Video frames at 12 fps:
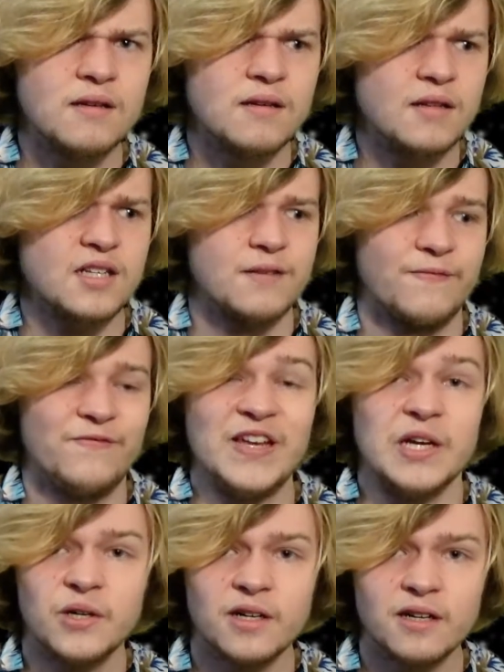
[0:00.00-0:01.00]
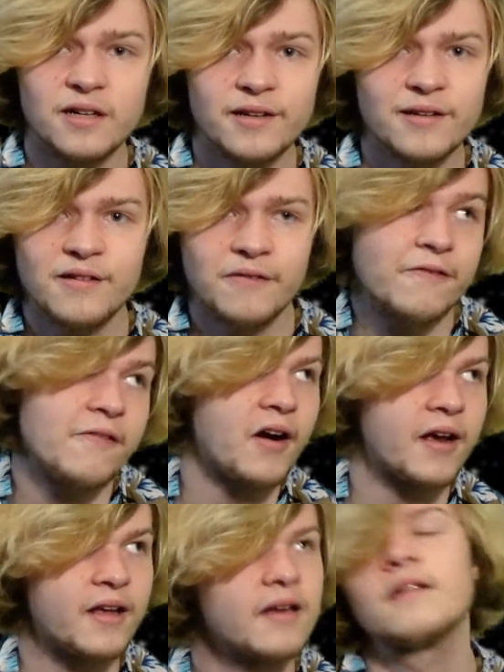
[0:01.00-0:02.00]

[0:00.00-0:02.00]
It doesn't feel good. Fuck it.